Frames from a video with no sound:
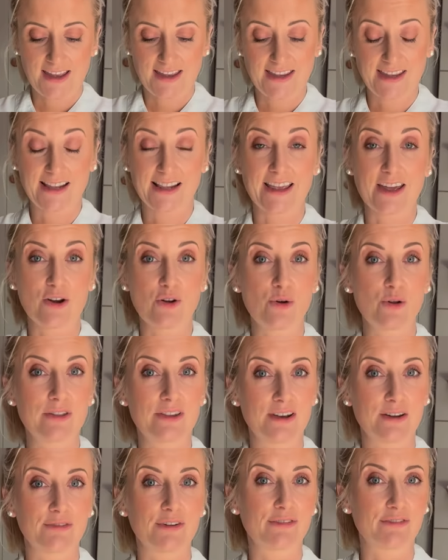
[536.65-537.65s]
you'll get all the
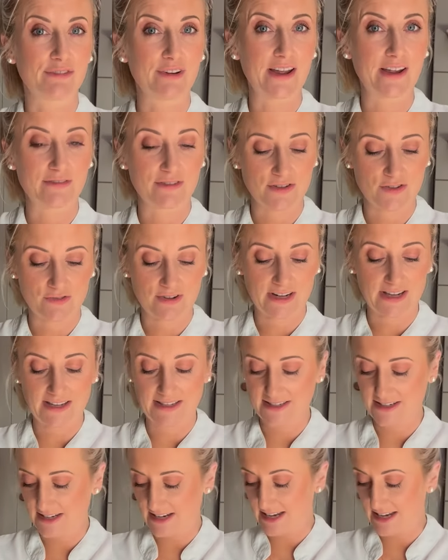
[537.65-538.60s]
lovely flavours released